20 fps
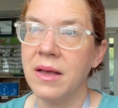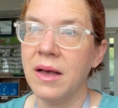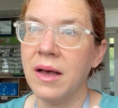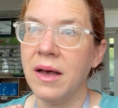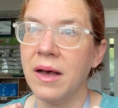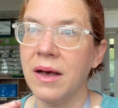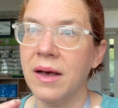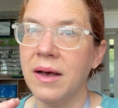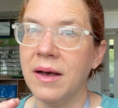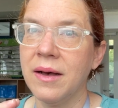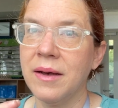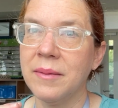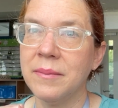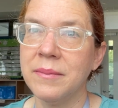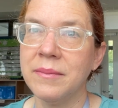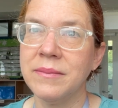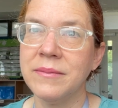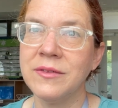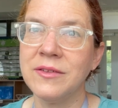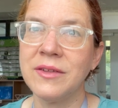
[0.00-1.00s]

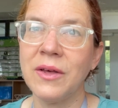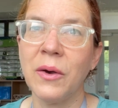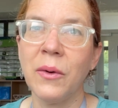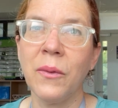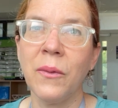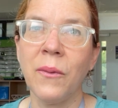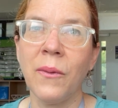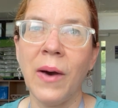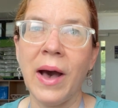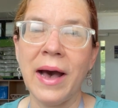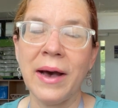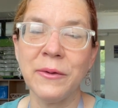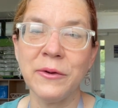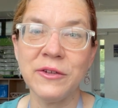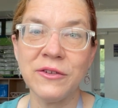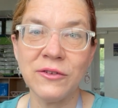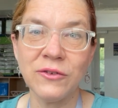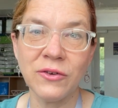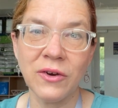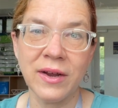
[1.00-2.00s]
Um, so I
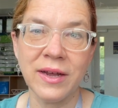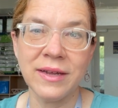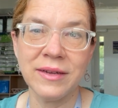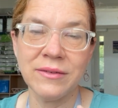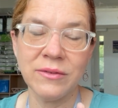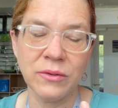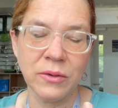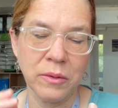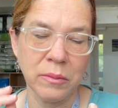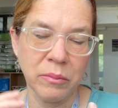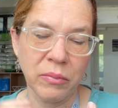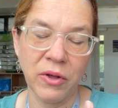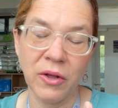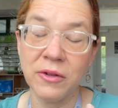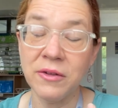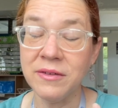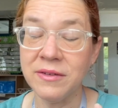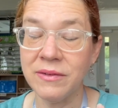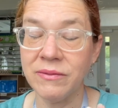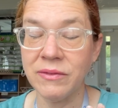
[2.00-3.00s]
was trying to
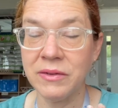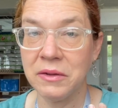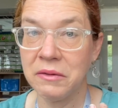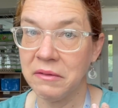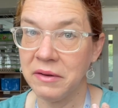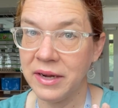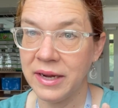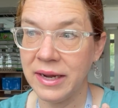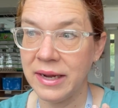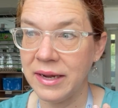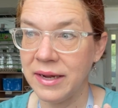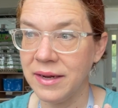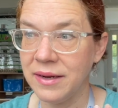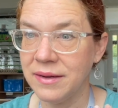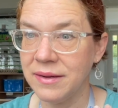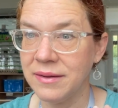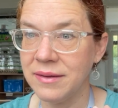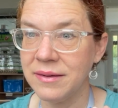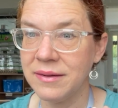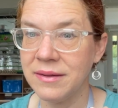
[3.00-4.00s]
compulsively read
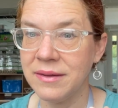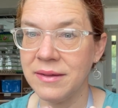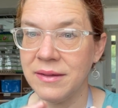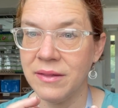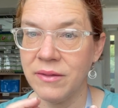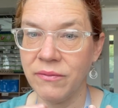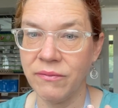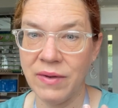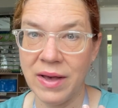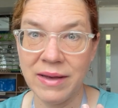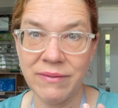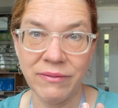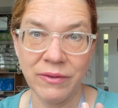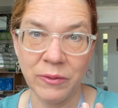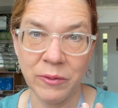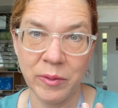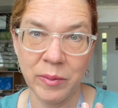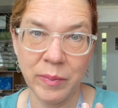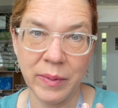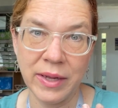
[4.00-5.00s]
the
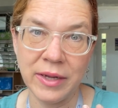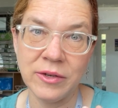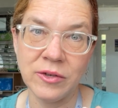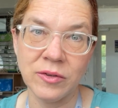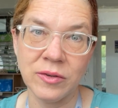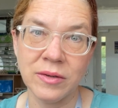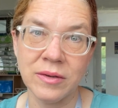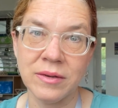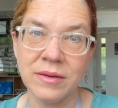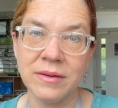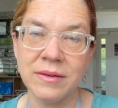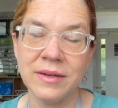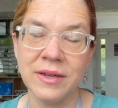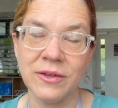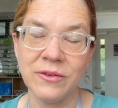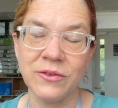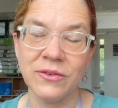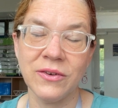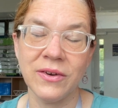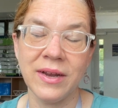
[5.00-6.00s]
500 pager
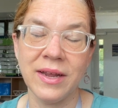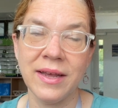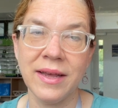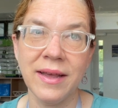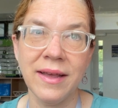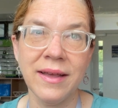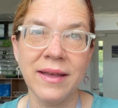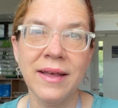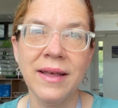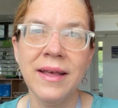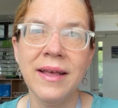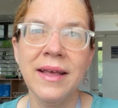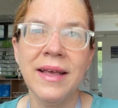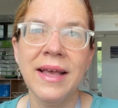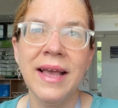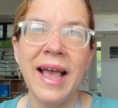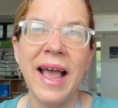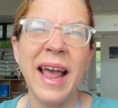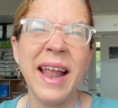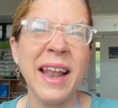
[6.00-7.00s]
yesterday
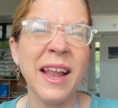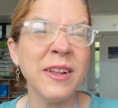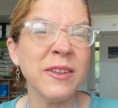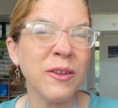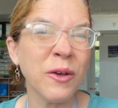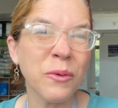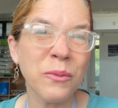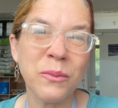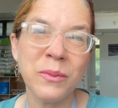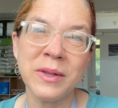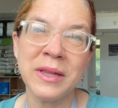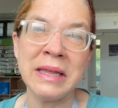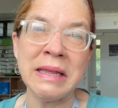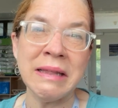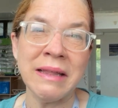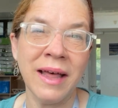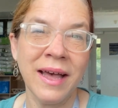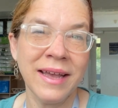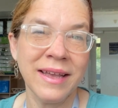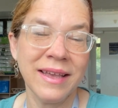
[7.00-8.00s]
and I don't really
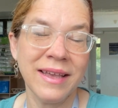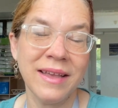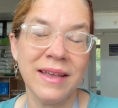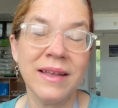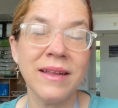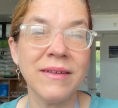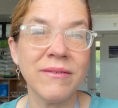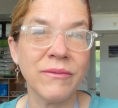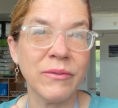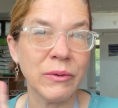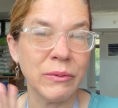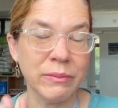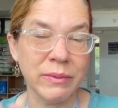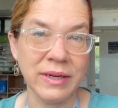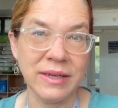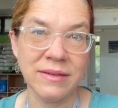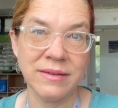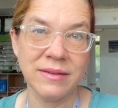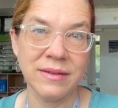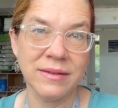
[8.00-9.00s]
like it for
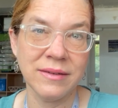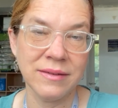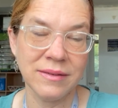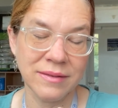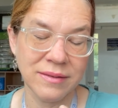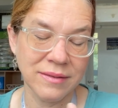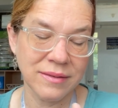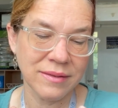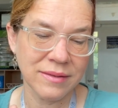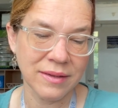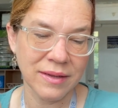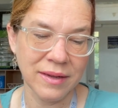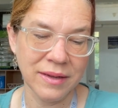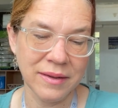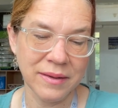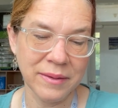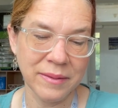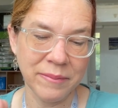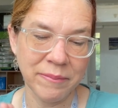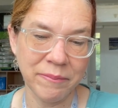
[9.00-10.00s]
reasons.
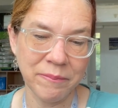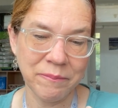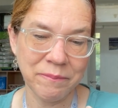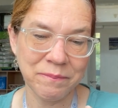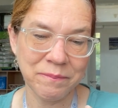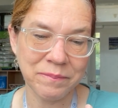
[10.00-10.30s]
Um,